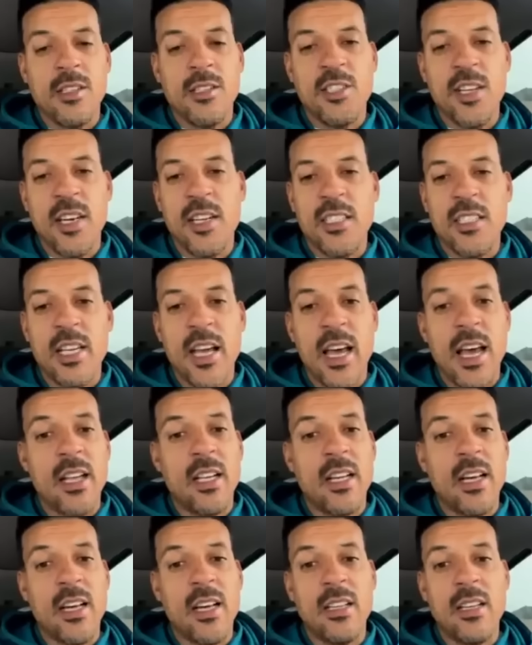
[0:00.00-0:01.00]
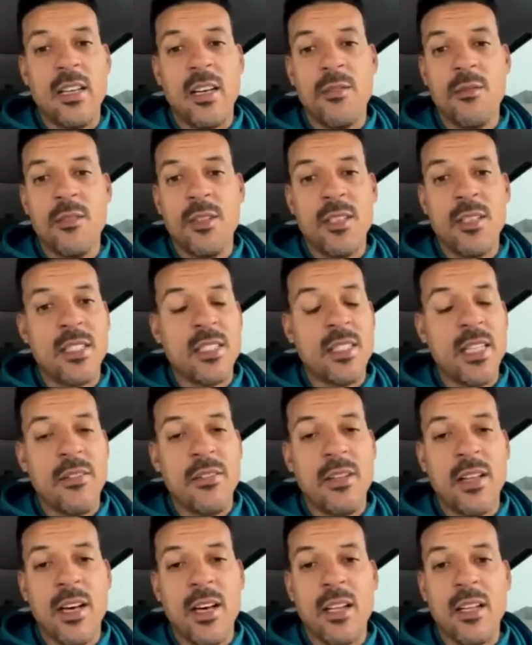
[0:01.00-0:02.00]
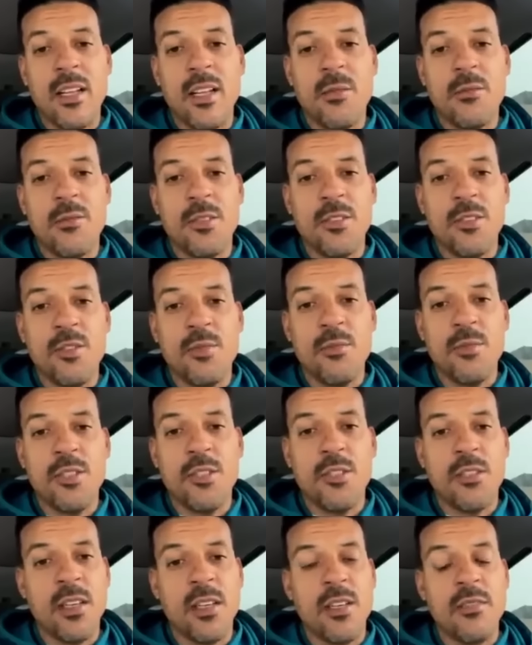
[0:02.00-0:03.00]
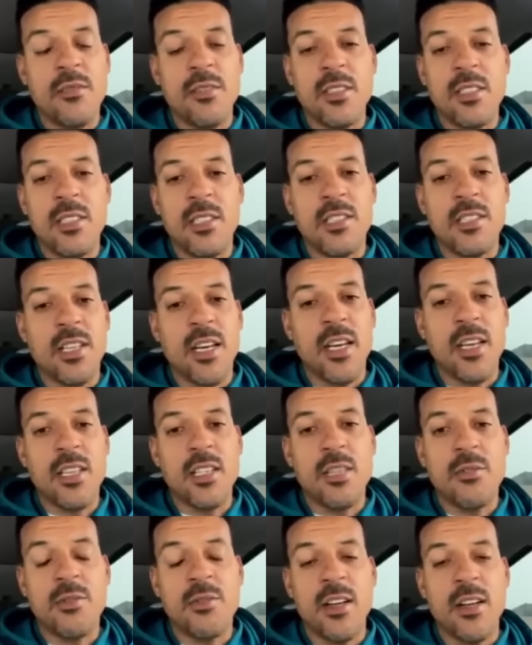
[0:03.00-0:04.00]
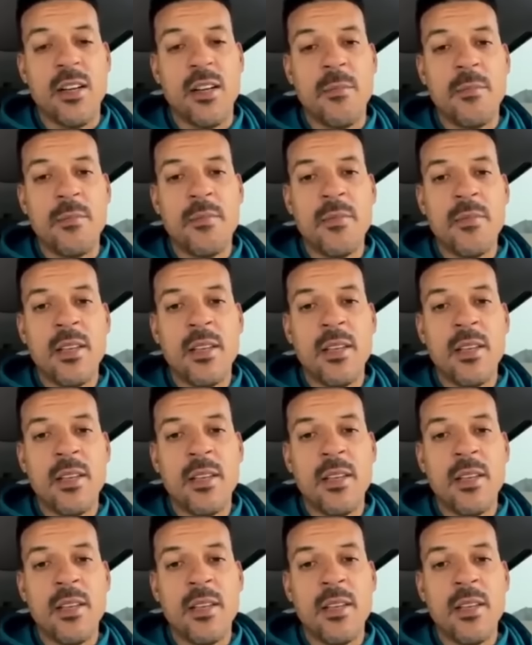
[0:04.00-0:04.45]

Shannon's had a lot of love, or does have a lot of love for Dude, but you could even see Shannon's fed up.